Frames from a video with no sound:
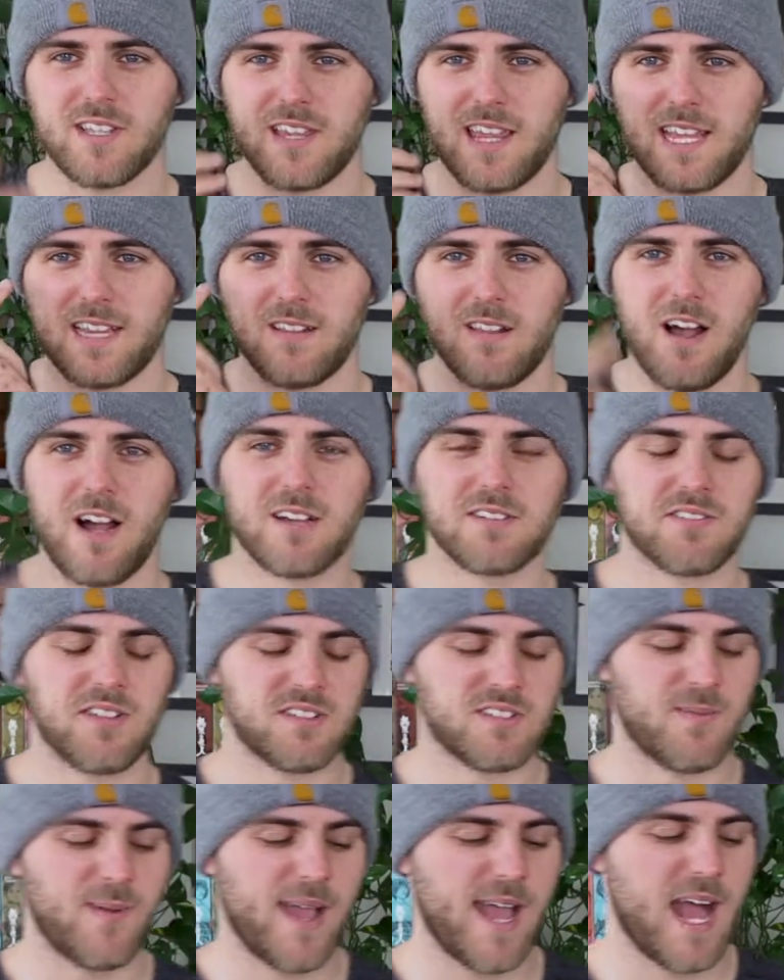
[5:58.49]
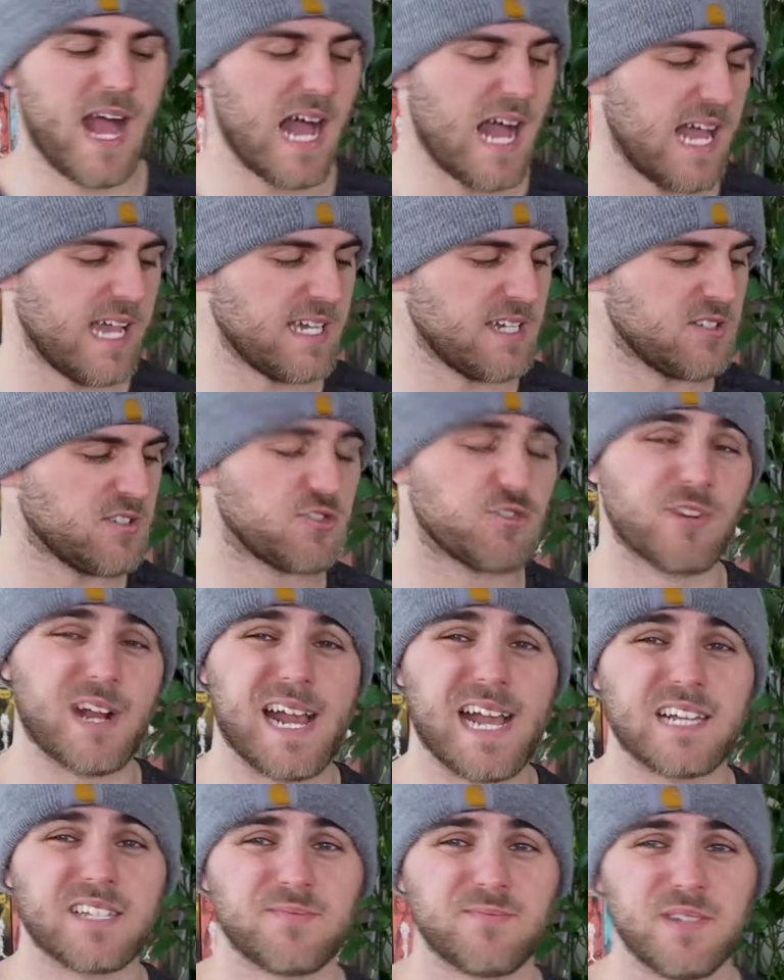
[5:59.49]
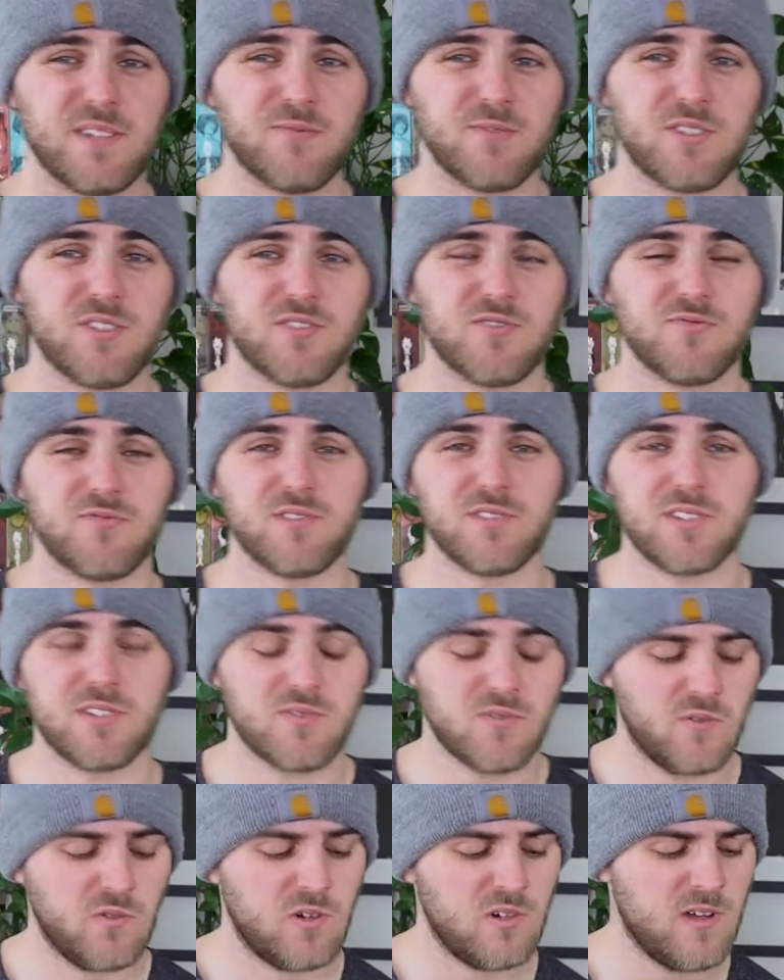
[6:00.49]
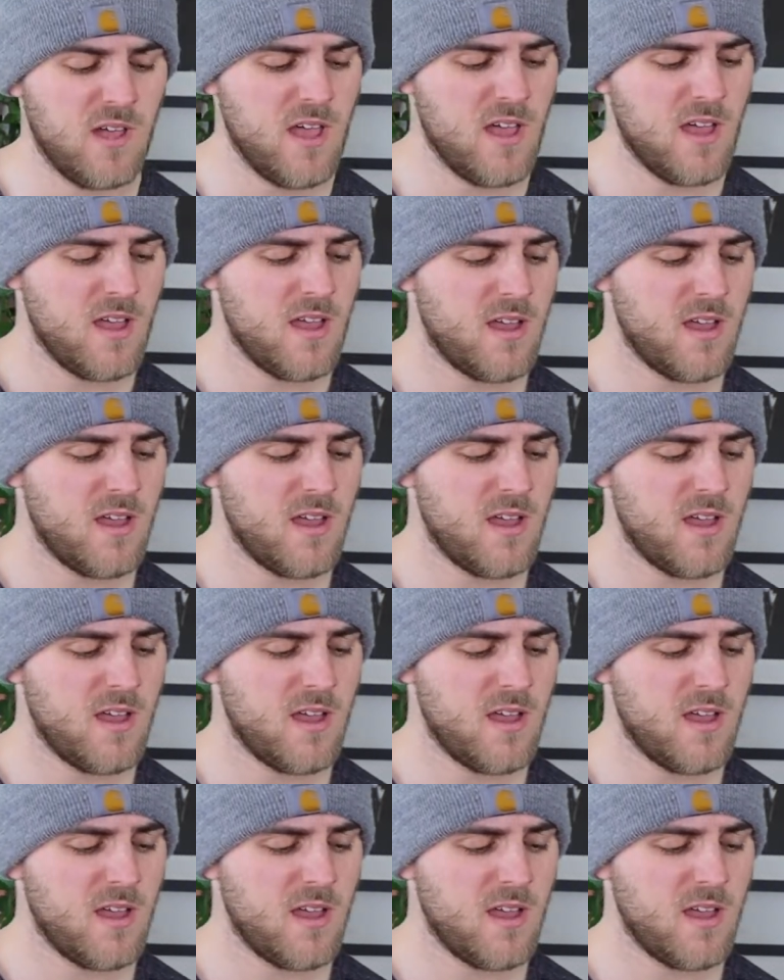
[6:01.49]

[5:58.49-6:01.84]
It like locks onto my eye and tracks me, which is really cool.